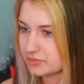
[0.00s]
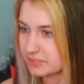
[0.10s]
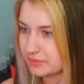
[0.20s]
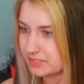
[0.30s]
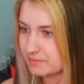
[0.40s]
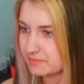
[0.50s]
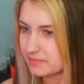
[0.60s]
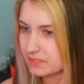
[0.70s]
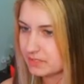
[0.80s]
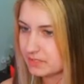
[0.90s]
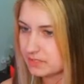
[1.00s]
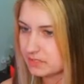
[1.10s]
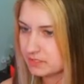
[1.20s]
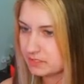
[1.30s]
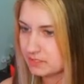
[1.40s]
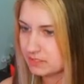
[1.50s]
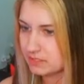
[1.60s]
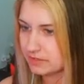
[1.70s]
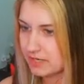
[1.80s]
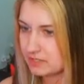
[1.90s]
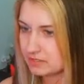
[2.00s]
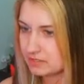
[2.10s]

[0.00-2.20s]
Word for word: deal with them. Alright.